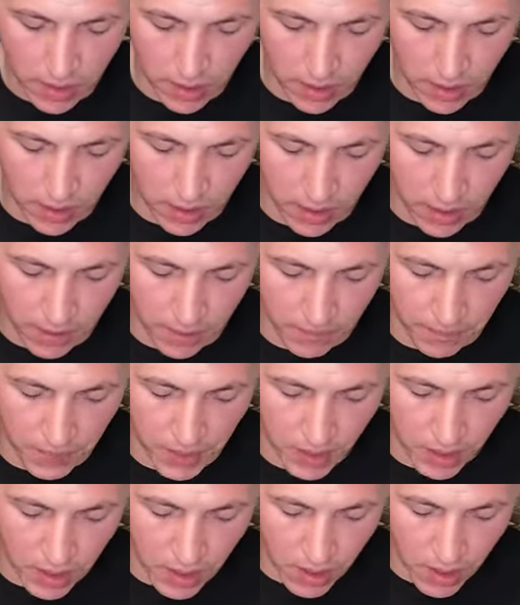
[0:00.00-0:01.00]
Um,
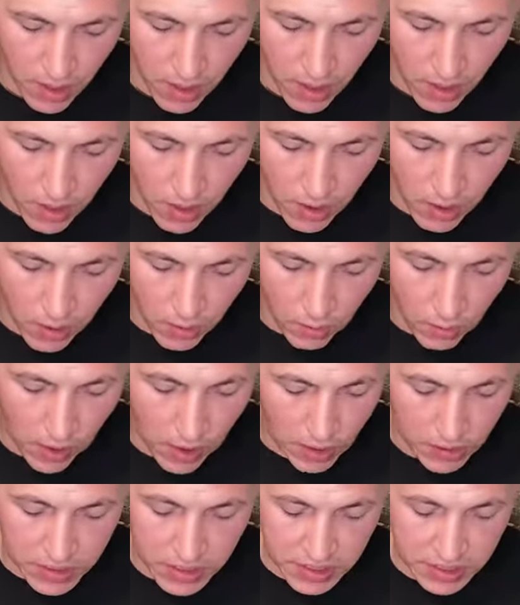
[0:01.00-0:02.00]

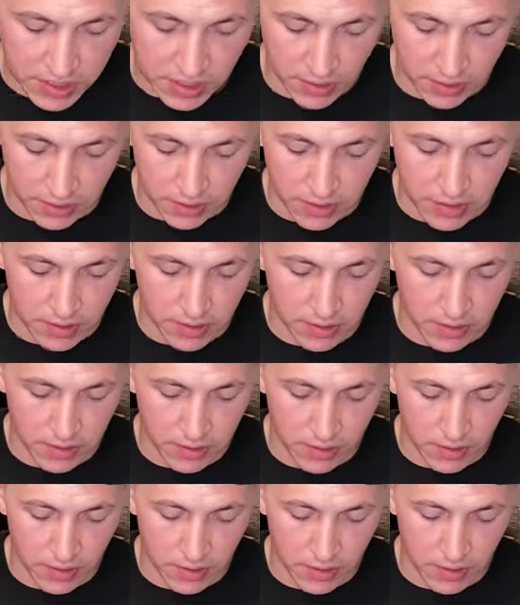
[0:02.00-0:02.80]
Raiders and Steelers.